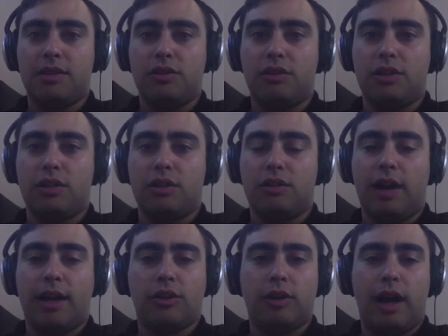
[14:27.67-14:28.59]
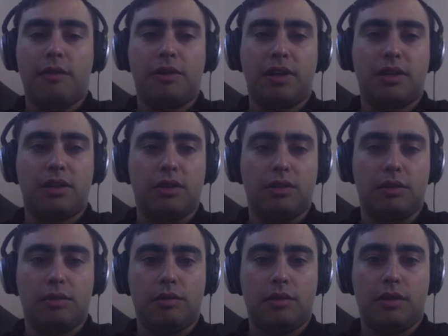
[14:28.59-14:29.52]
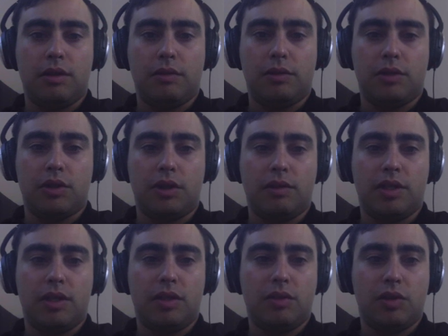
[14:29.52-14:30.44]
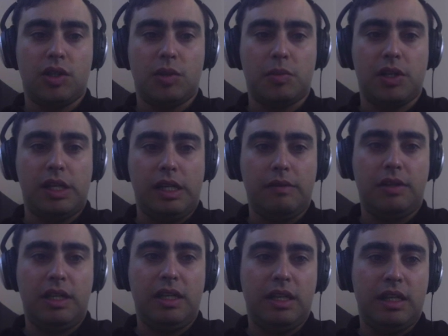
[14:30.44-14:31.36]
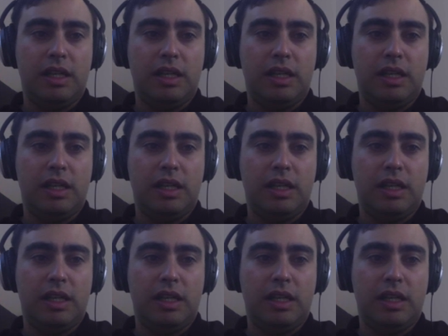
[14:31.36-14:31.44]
you can direct traffic to different services, which is pretty nifty.